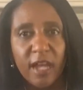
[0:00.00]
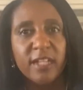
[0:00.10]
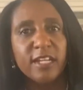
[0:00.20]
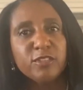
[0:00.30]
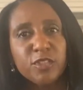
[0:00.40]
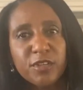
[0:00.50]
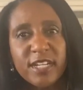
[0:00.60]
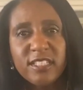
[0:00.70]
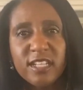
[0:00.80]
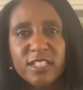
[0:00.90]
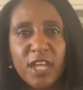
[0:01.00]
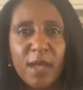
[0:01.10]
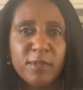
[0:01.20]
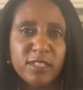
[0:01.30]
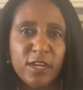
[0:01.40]
Now, during such
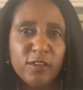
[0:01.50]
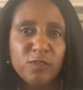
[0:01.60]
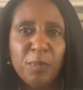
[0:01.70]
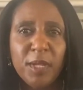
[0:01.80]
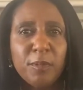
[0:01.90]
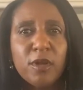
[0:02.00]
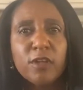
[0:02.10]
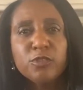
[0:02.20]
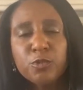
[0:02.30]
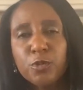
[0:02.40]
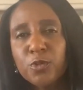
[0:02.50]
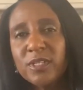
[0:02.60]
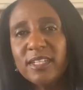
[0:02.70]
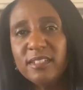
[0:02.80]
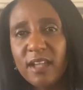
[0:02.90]
episodes, people are
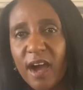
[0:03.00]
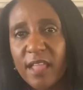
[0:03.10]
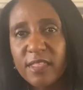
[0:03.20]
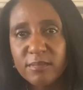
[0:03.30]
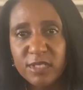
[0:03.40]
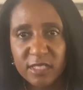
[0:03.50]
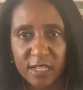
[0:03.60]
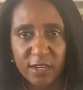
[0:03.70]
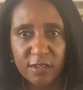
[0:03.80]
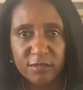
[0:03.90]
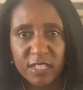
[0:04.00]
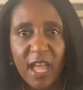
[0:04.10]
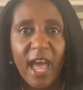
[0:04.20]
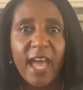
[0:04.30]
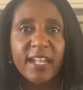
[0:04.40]
truly not themselves,
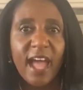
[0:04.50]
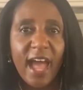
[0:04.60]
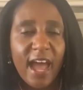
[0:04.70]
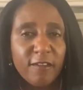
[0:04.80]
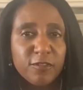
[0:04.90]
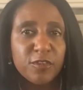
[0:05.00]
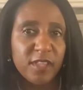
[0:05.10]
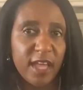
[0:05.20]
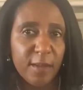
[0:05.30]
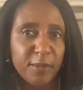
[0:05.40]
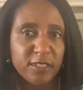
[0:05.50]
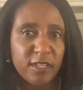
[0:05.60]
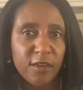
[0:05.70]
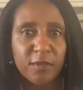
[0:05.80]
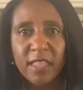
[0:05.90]
and after the
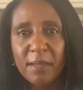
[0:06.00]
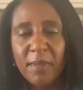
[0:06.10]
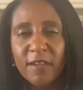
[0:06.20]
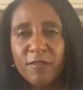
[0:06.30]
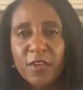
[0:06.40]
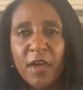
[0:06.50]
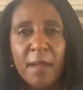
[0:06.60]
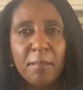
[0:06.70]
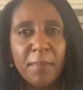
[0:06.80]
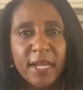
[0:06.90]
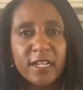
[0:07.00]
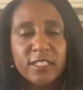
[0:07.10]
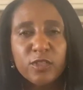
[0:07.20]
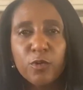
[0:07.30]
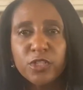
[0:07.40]
episode, they may feel
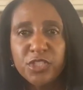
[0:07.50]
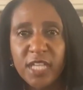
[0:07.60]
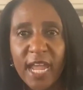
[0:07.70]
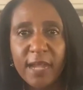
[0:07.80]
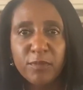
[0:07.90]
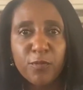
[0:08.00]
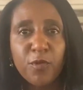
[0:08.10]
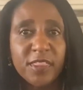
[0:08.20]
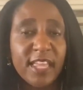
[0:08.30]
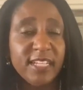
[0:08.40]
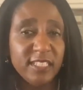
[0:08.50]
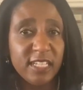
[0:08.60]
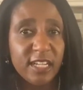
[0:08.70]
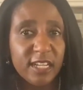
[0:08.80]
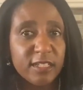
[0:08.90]
embarrassed or ashamed of what they
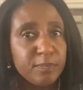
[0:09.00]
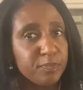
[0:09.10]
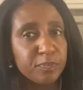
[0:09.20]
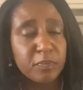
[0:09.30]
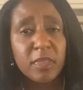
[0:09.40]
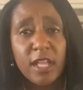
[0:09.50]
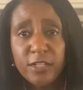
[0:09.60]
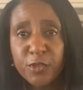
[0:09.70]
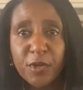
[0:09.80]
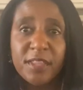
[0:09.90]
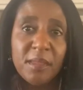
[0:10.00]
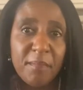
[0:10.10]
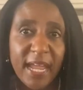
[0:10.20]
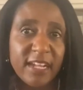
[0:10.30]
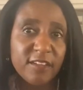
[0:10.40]
did during the
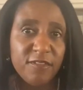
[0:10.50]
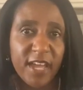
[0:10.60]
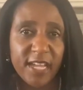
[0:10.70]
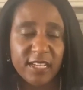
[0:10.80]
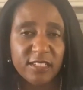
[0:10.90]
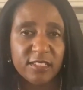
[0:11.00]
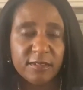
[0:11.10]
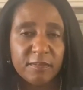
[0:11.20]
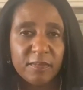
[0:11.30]
manic phase.